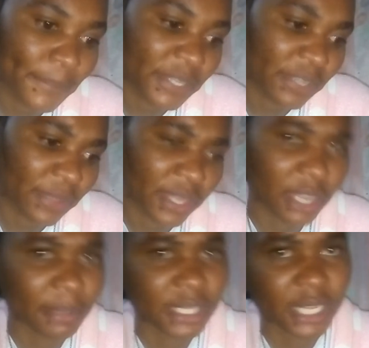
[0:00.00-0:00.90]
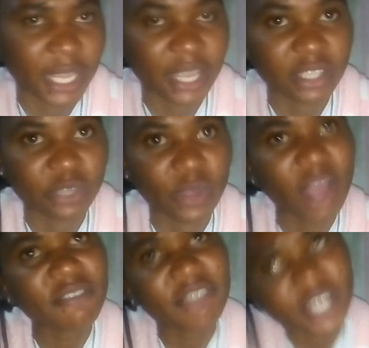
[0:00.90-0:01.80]
so the neighbor said, like, so
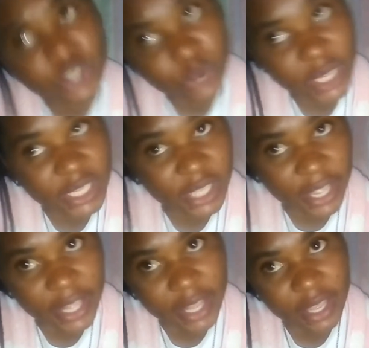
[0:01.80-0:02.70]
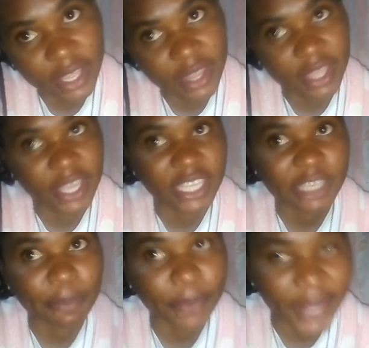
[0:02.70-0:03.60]
how far do you guys stay? And they
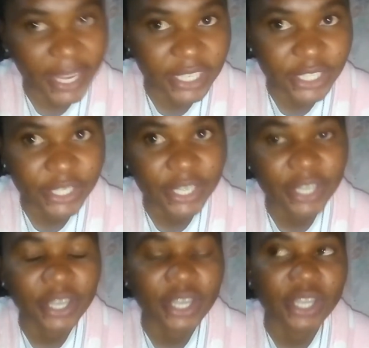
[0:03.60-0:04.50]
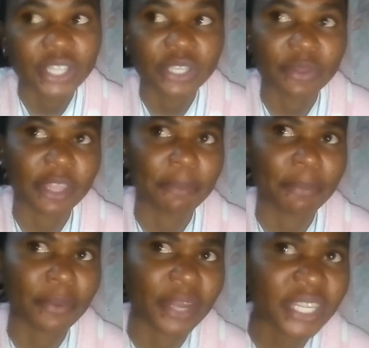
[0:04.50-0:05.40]
explained. So the
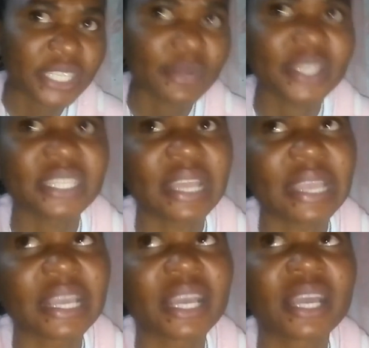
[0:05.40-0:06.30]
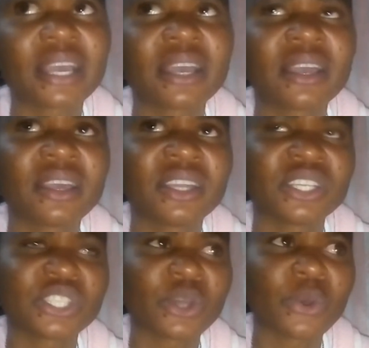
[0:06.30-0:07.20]
police was like,
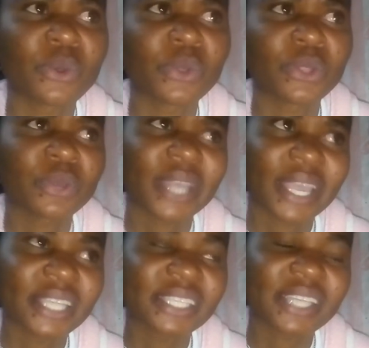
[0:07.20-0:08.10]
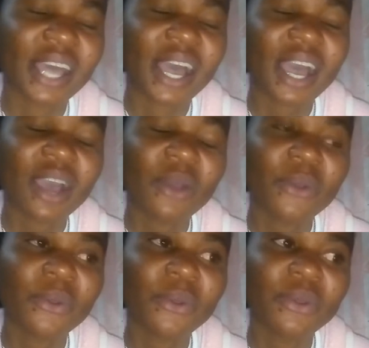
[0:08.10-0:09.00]
so you guys,
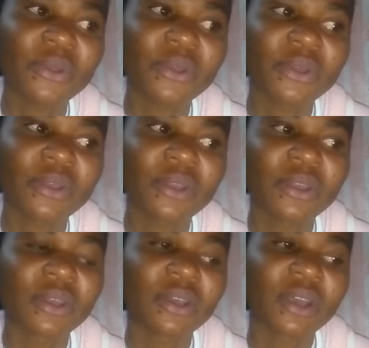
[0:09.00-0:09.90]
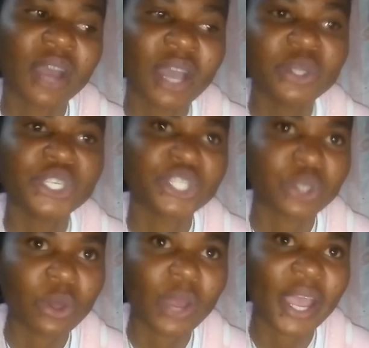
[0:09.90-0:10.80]
how
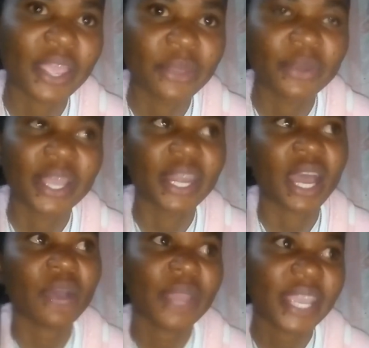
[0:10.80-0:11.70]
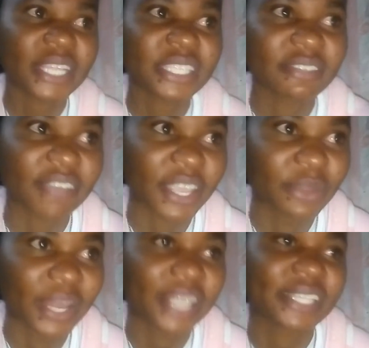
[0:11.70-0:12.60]
sure are you and how active are
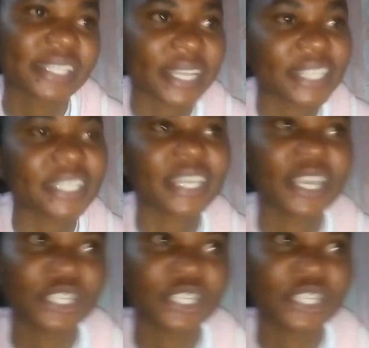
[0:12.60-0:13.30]
you, like, searching a